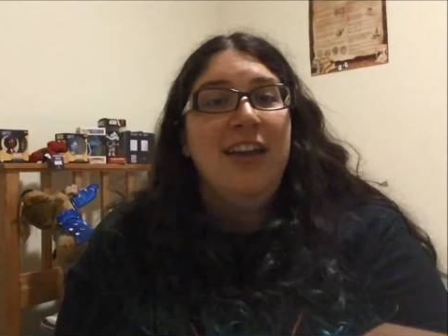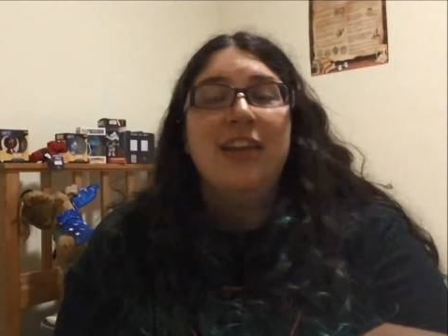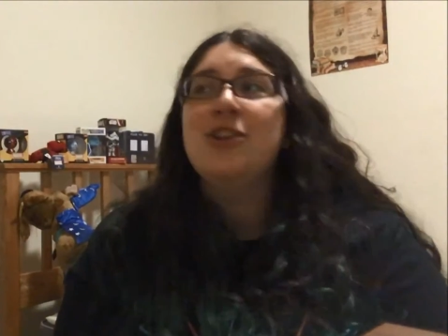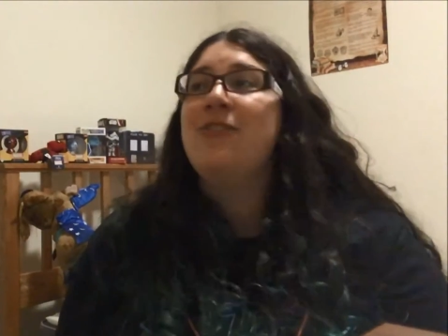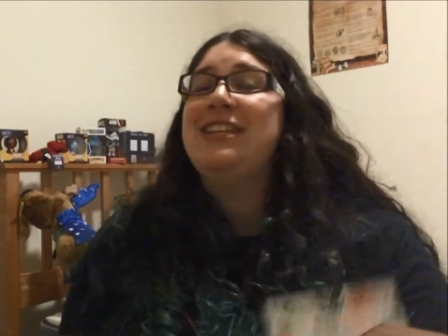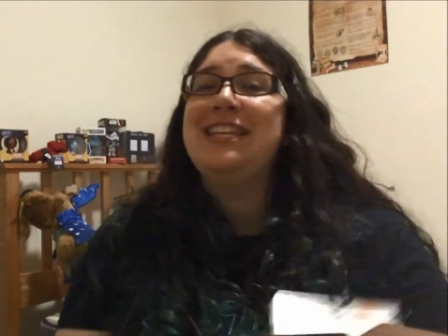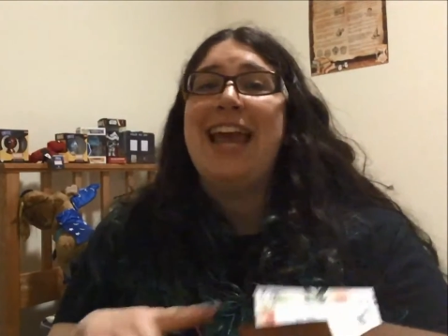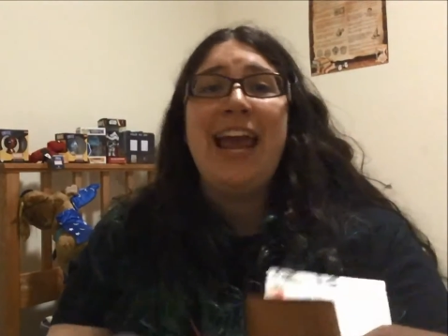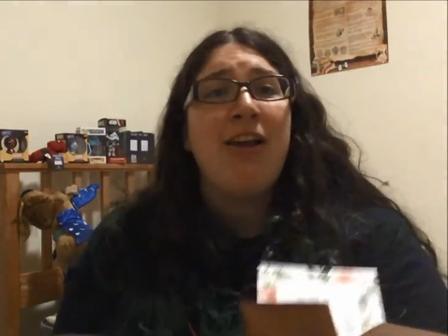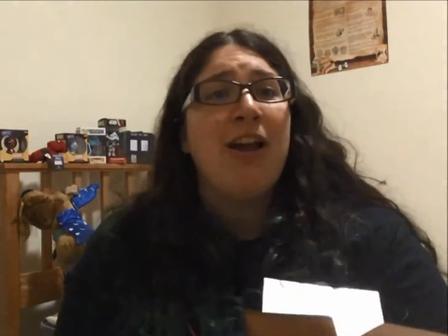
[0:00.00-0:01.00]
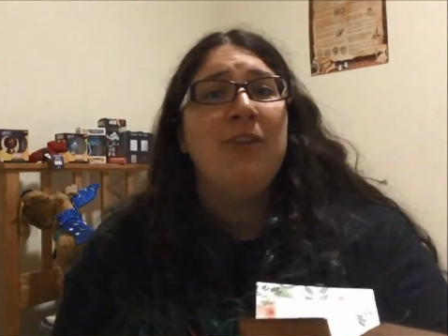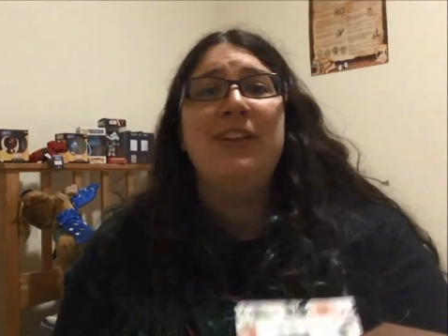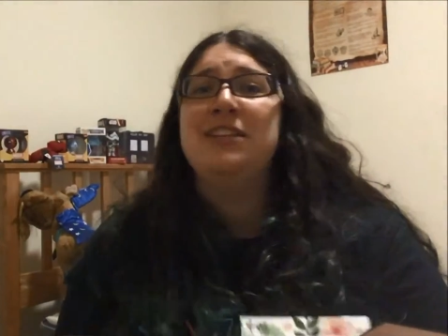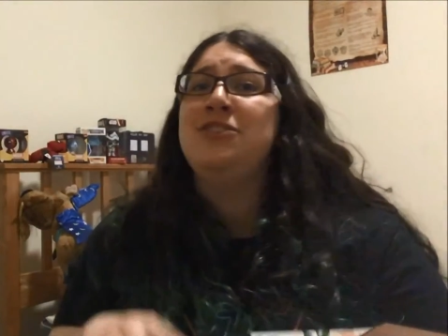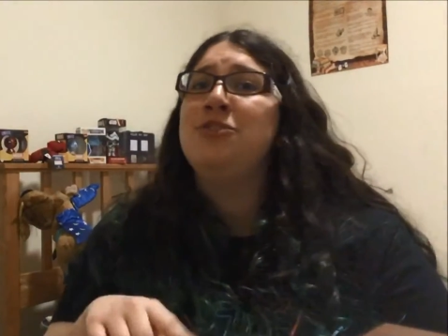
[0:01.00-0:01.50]
You know, they did Arrow,
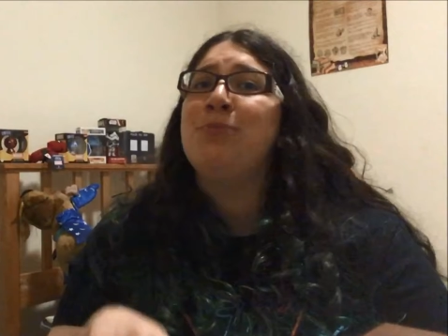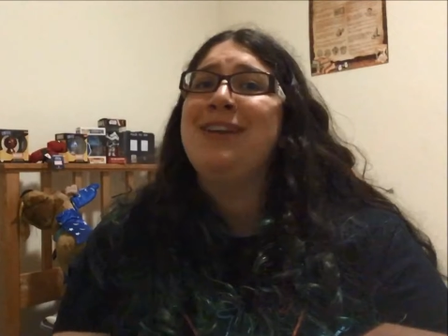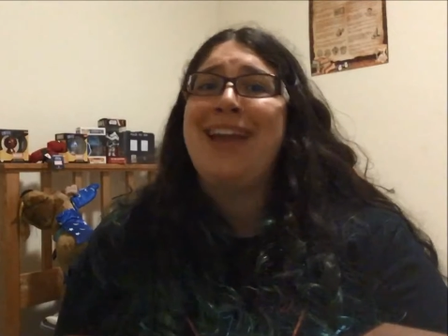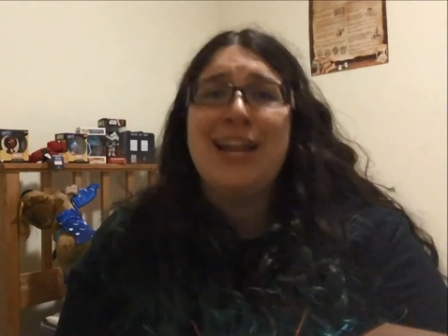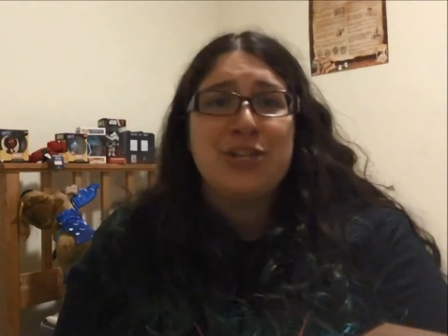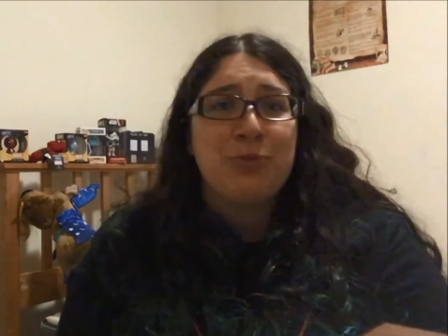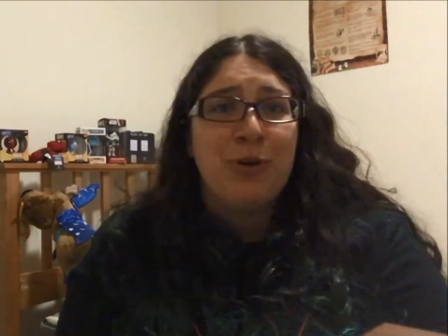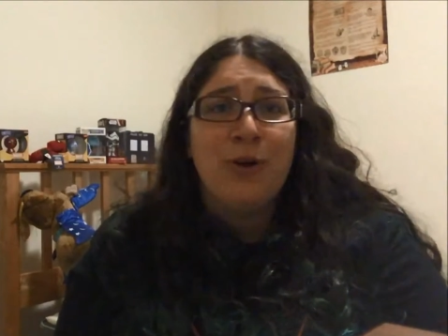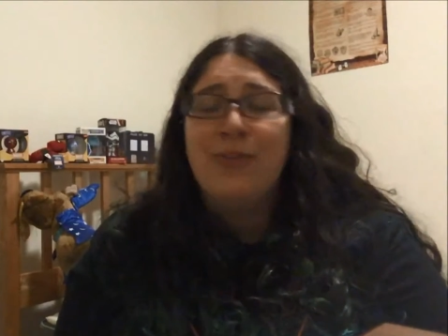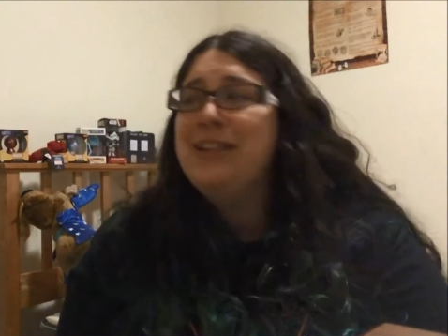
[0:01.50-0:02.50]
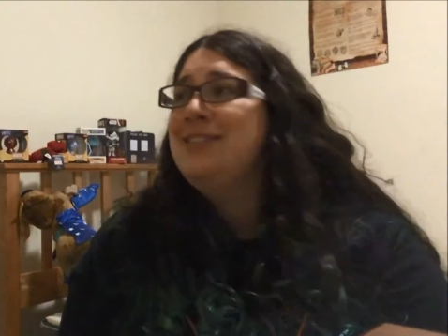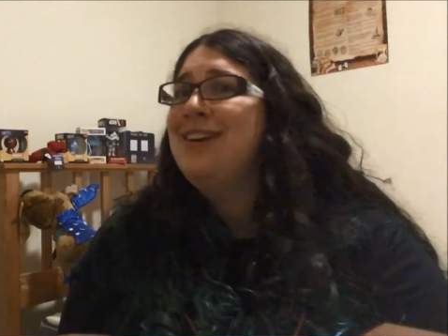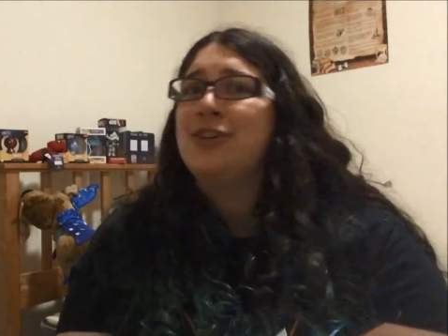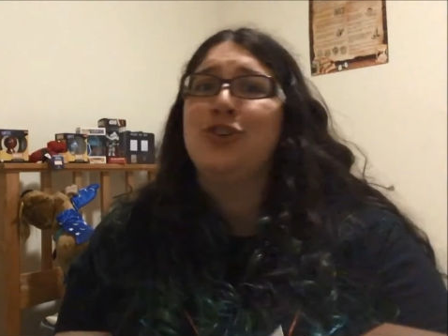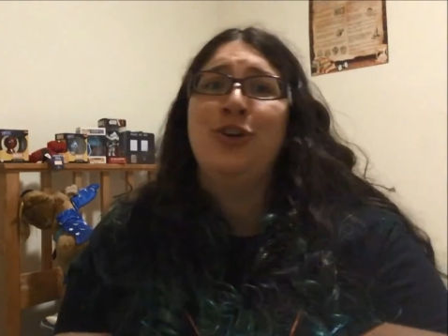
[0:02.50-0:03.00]
they did Supernatural, they did
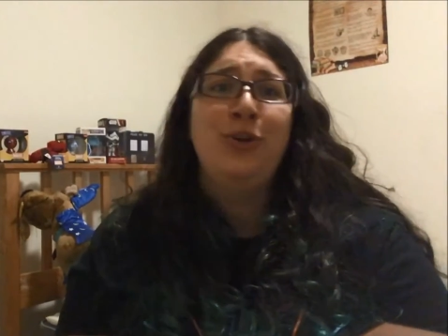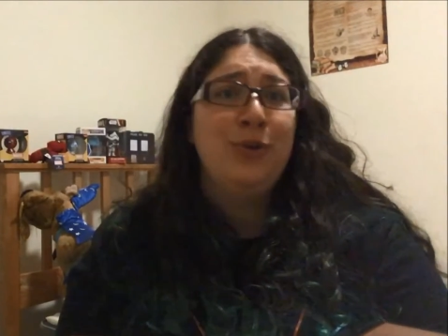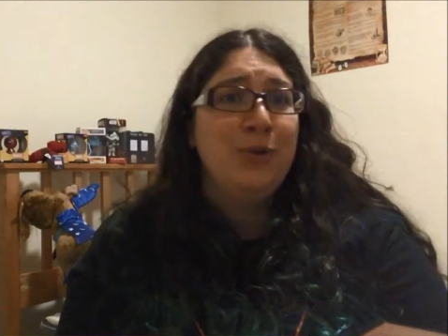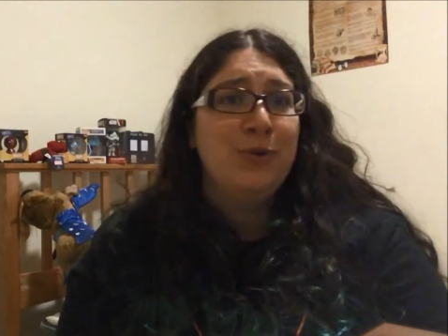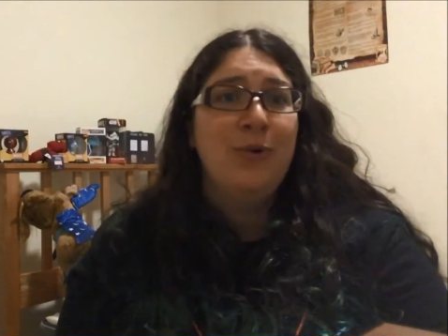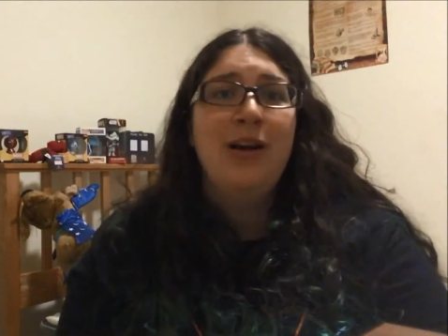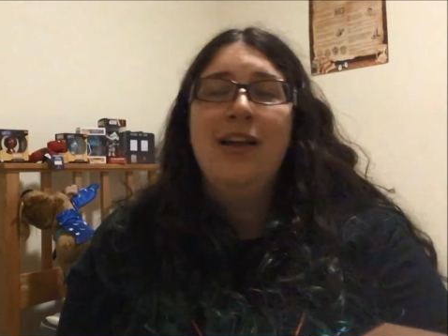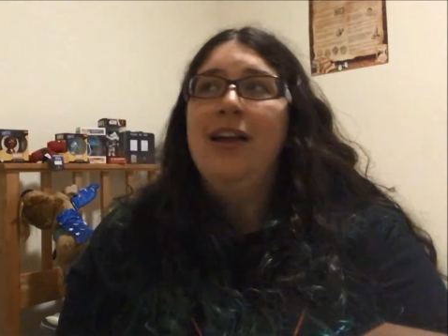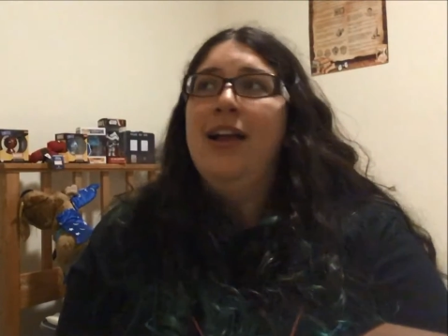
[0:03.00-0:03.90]
Doctor Who,